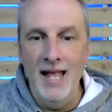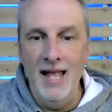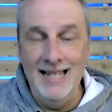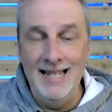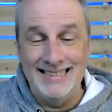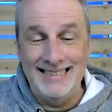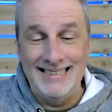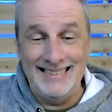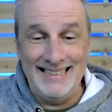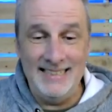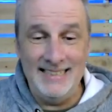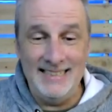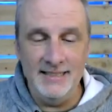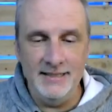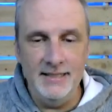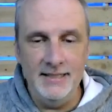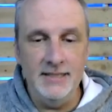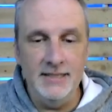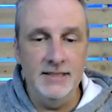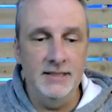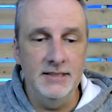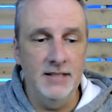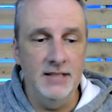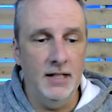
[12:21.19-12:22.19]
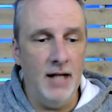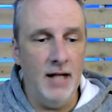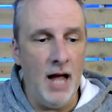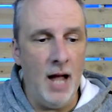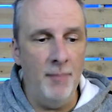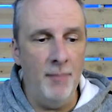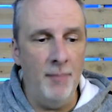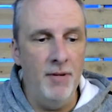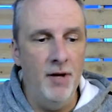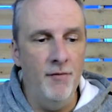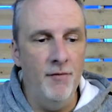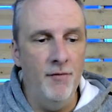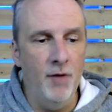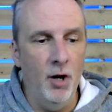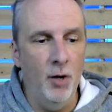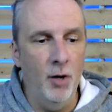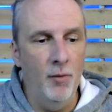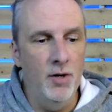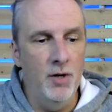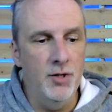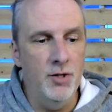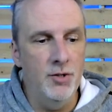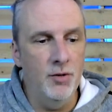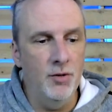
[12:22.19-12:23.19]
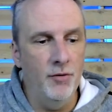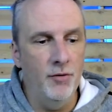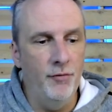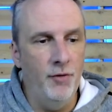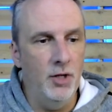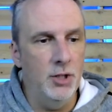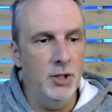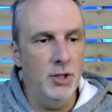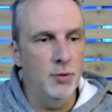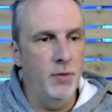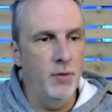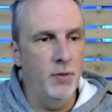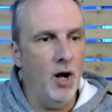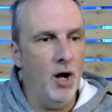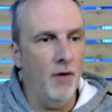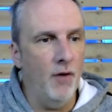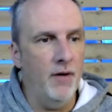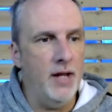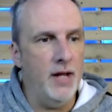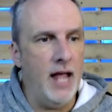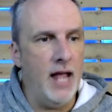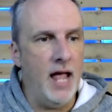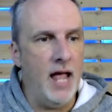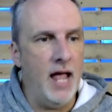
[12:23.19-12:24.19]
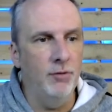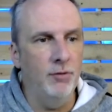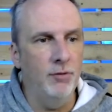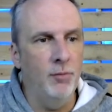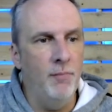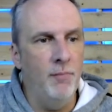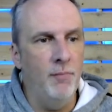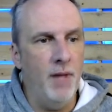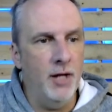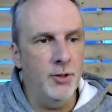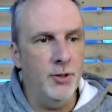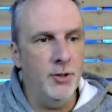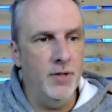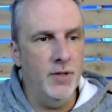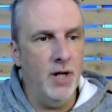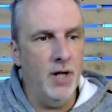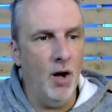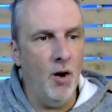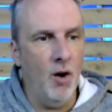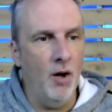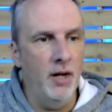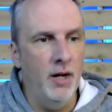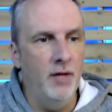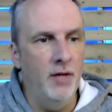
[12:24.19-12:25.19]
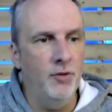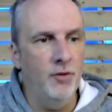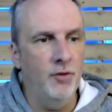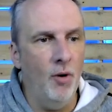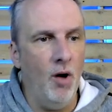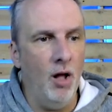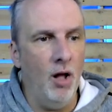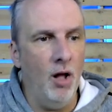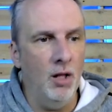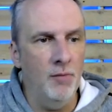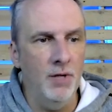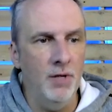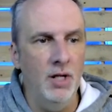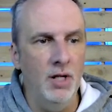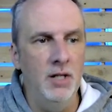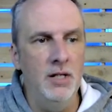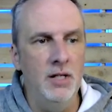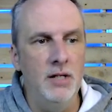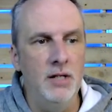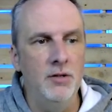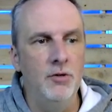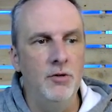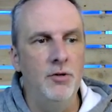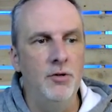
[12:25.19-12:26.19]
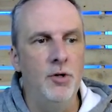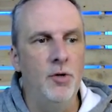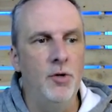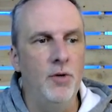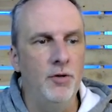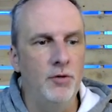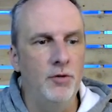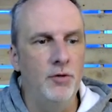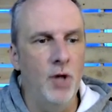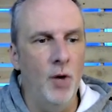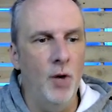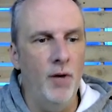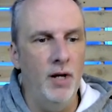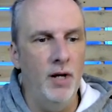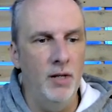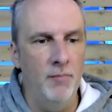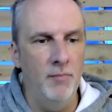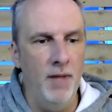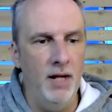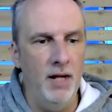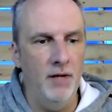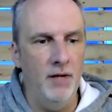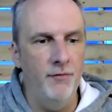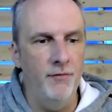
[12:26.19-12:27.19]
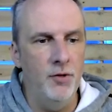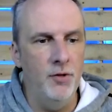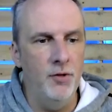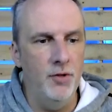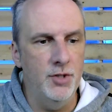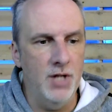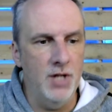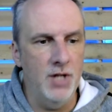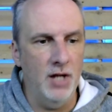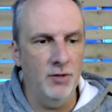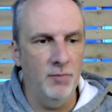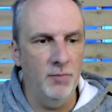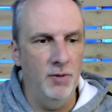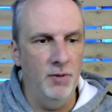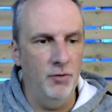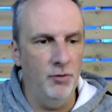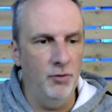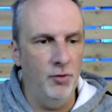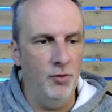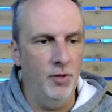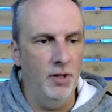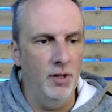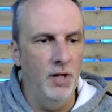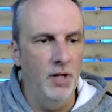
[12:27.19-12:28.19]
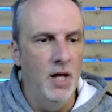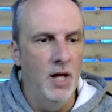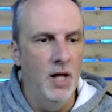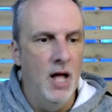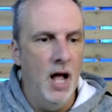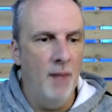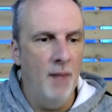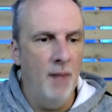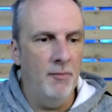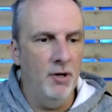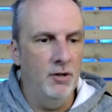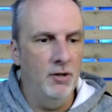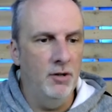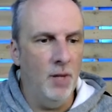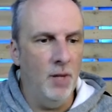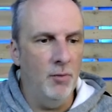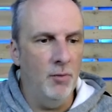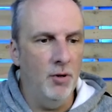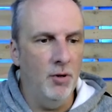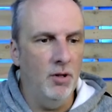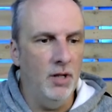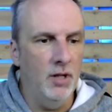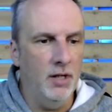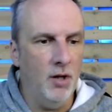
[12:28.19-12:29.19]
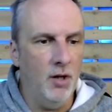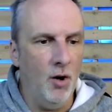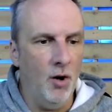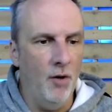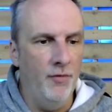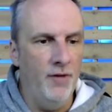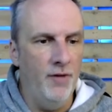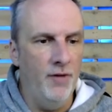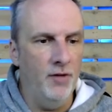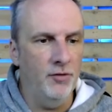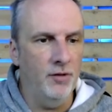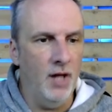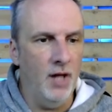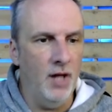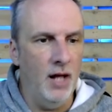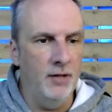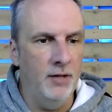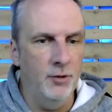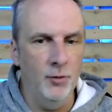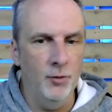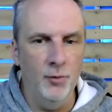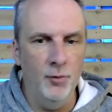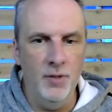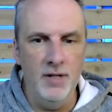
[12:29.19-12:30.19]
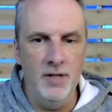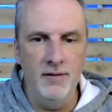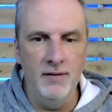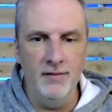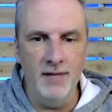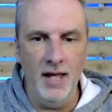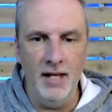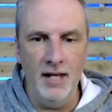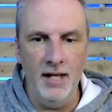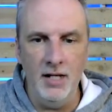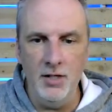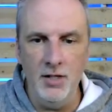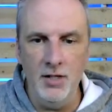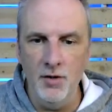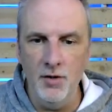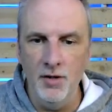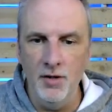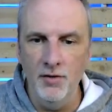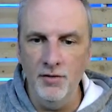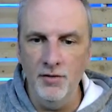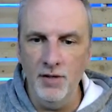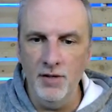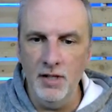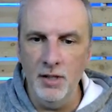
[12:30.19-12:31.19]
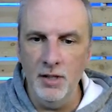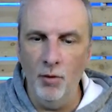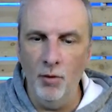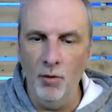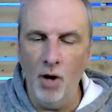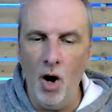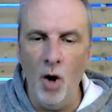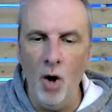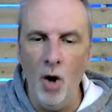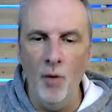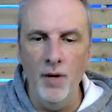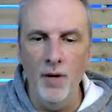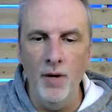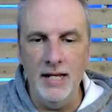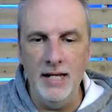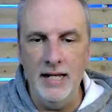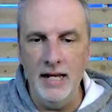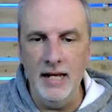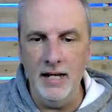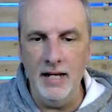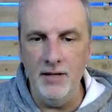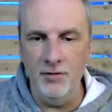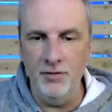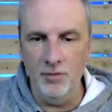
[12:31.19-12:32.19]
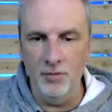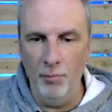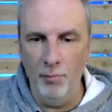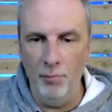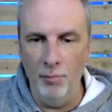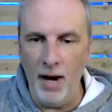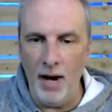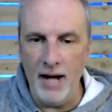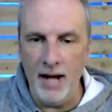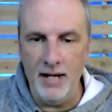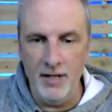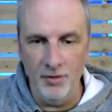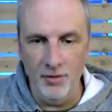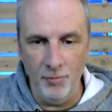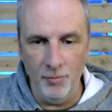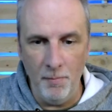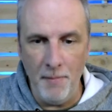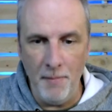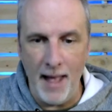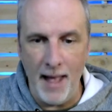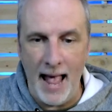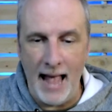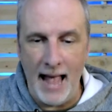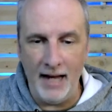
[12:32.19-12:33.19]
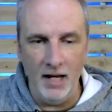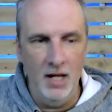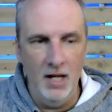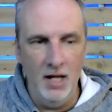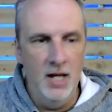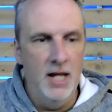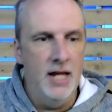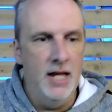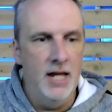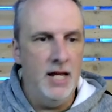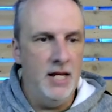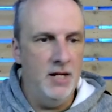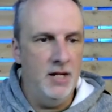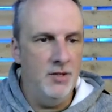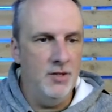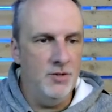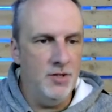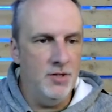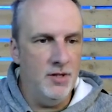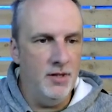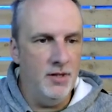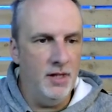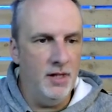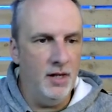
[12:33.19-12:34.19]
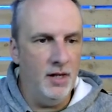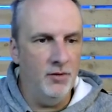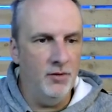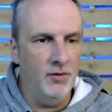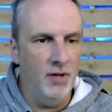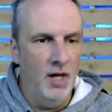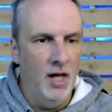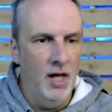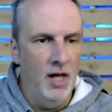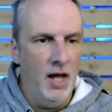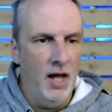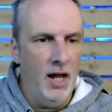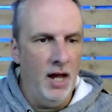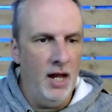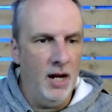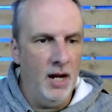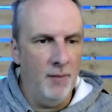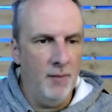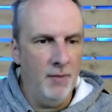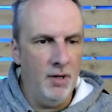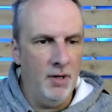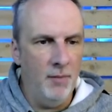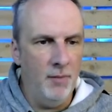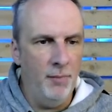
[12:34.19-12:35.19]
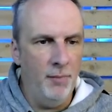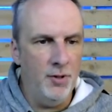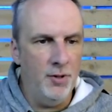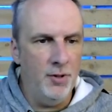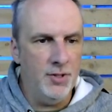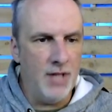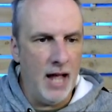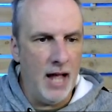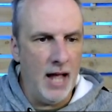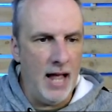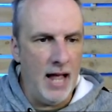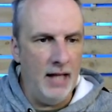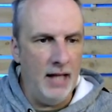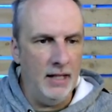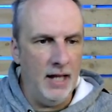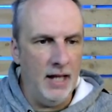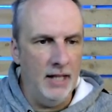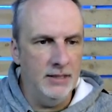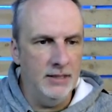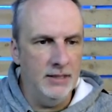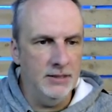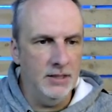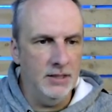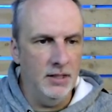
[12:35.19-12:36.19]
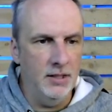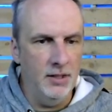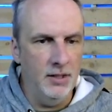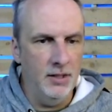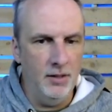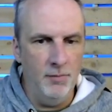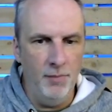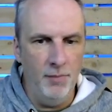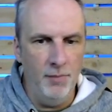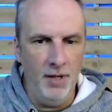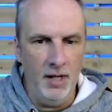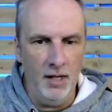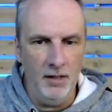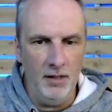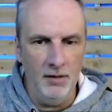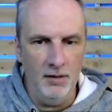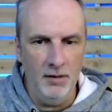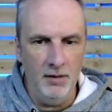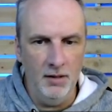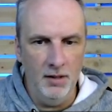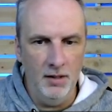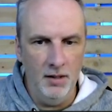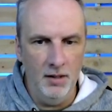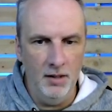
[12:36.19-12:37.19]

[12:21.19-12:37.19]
And since this is a copy of our original footage, we already have Lumetri on it, so all I'm going to need to do is go in and make a few adjustments to it. I'm going to double click on this line to reset it. You can see that we're already getting some brightness back into this, and I'm going to push the highlights a good bit.